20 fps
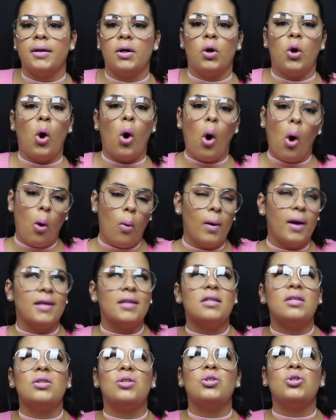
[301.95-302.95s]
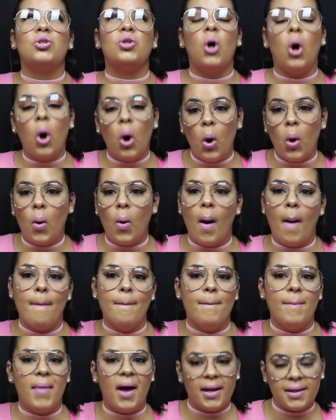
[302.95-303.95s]
They're always so
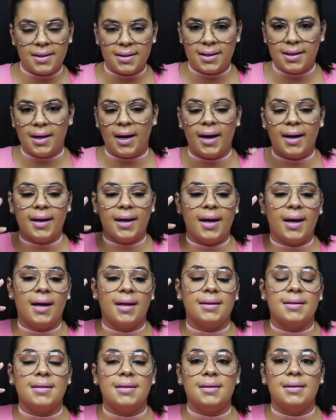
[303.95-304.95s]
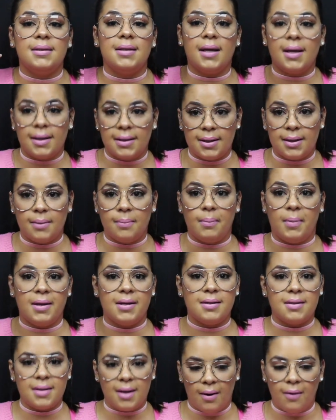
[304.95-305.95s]
messy. I can't stand it
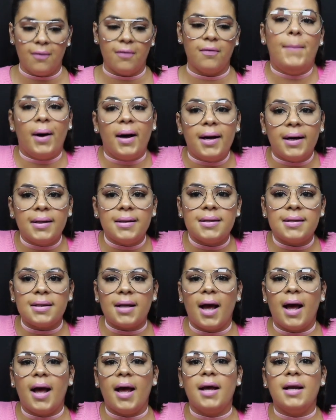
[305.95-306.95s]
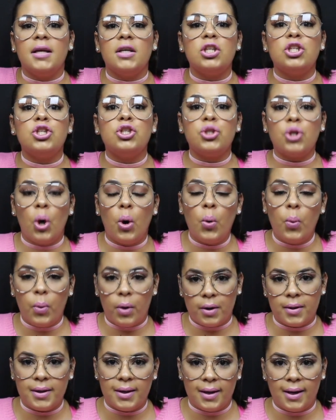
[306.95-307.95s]
myself, but it is so
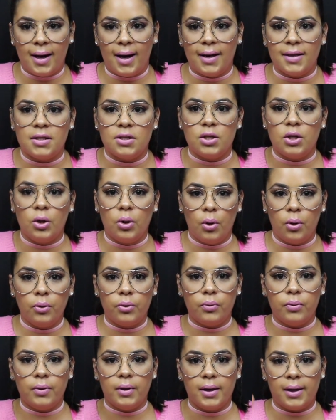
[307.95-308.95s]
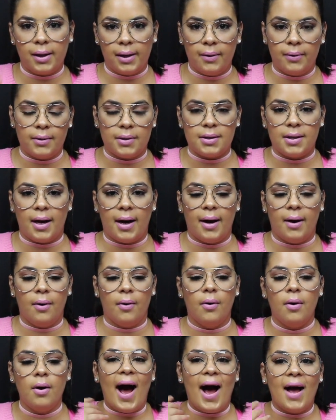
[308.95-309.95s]
worth it, guys, to go through the clearance
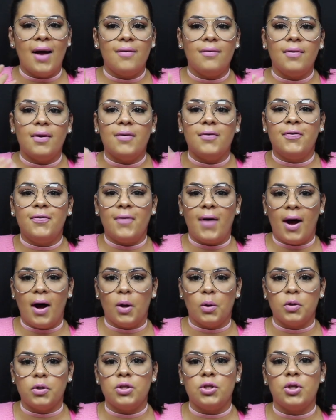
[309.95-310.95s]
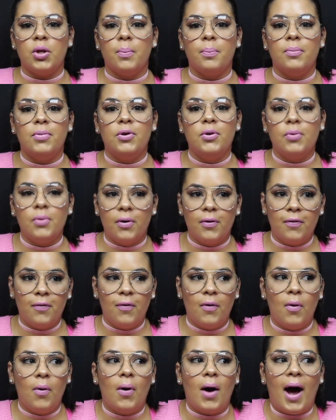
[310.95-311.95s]
aisle. I've found some
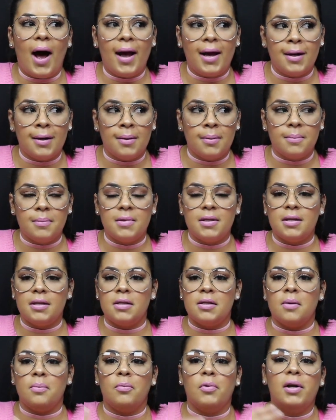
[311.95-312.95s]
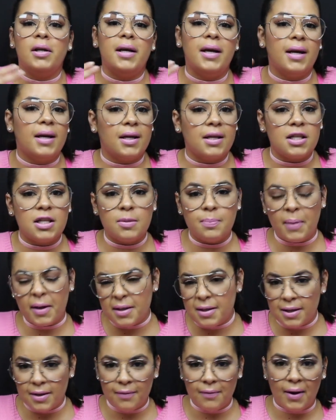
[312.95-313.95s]
beautiful items, some really
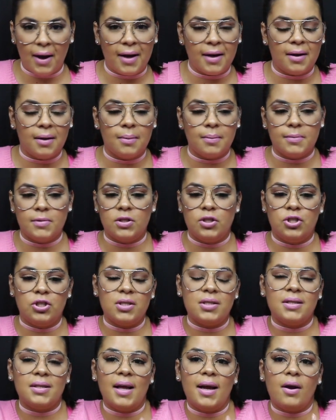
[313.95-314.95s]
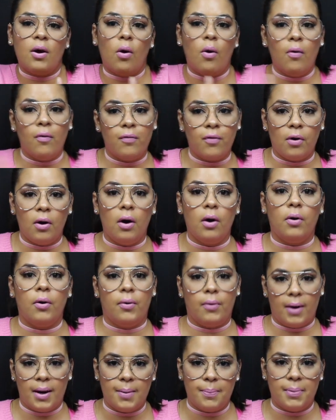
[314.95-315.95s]
inexpensive items, just like overall
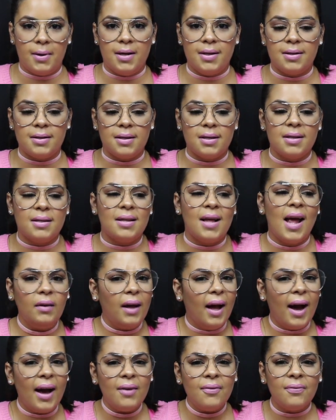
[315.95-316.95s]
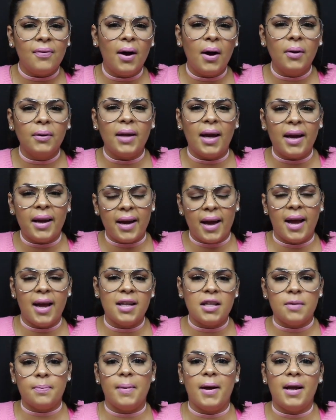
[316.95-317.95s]
great pieces. I found a
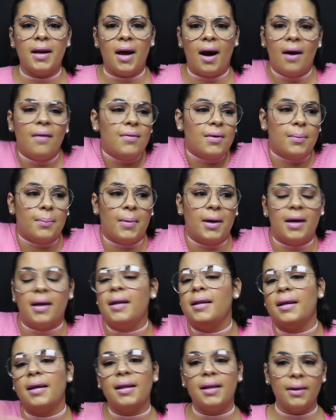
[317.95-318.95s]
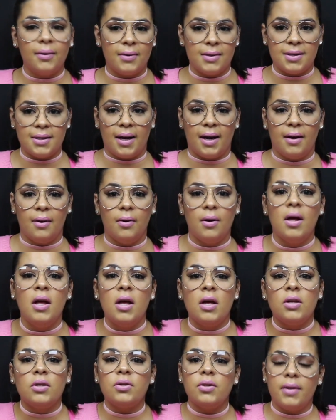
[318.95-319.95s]
Kate Spade oven mitt in the clearance aisle.
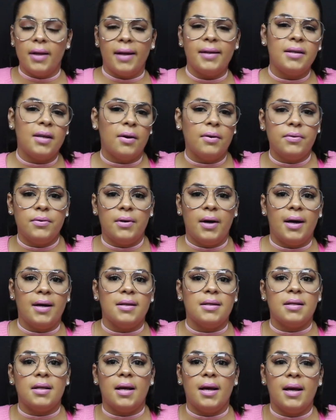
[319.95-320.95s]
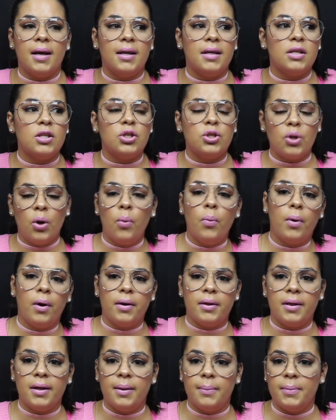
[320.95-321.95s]
So that tells you guys, it is so
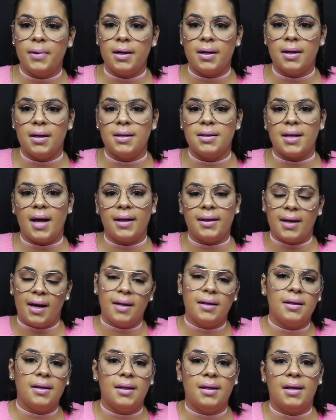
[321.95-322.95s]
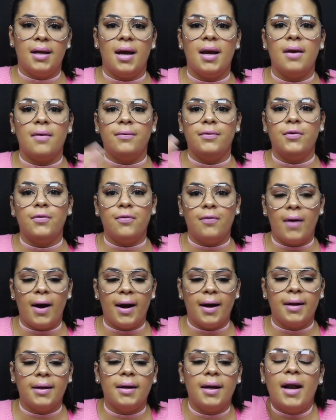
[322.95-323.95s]
worth it, because at the end of the day, if you
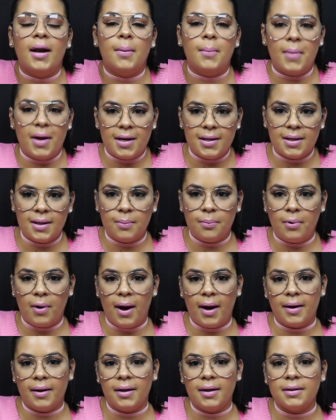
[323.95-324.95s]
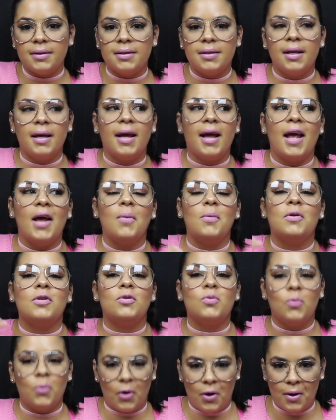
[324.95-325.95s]
find an amazing product, it
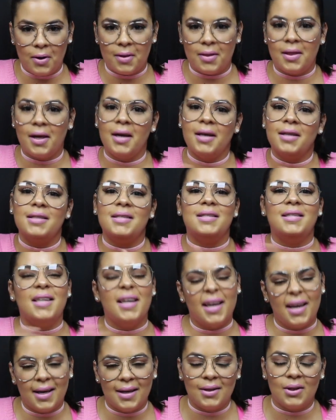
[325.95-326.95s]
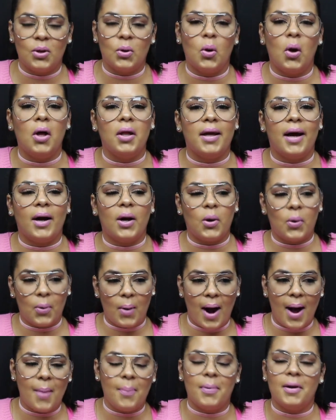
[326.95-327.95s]
was worth digging through all that
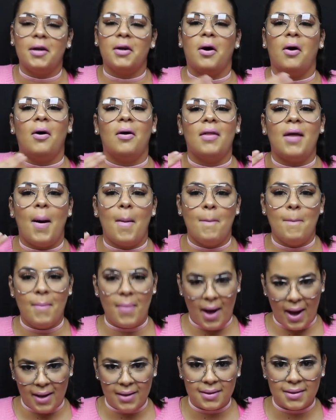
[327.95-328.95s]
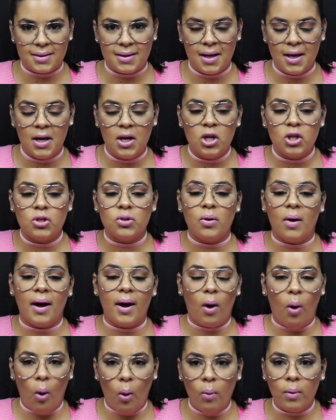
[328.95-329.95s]
crap and all that mess. So
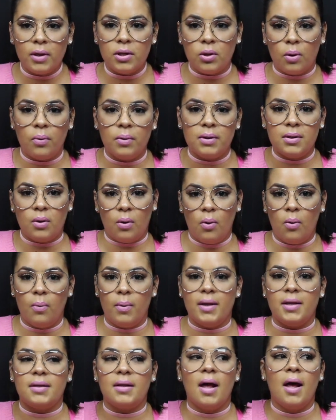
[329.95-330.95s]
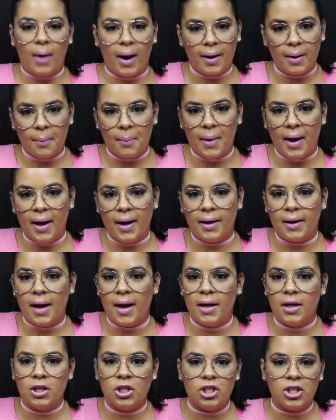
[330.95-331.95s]
I always recommend
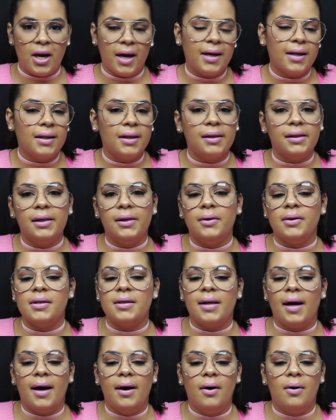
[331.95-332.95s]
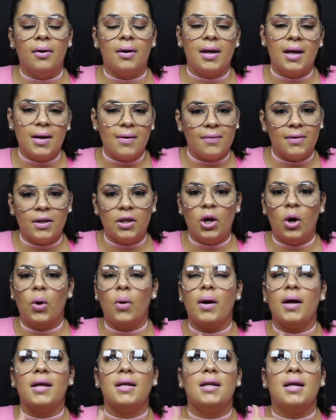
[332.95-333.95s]
checking the clearance aisle, even
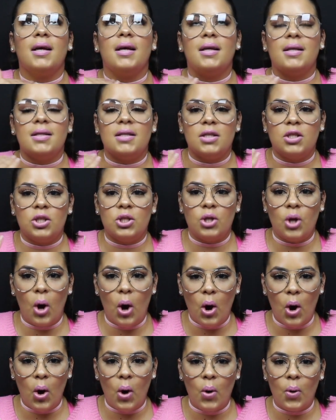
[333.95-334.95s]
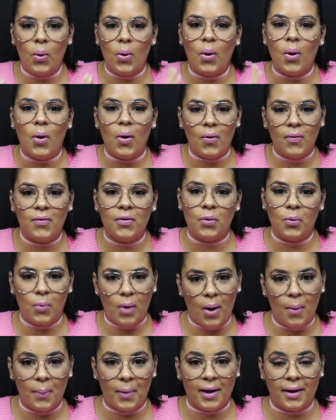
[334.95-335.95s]
though it is so
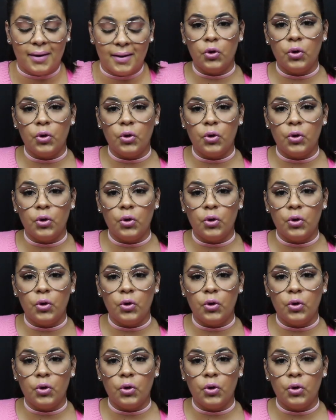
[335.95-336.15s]
overwhelming.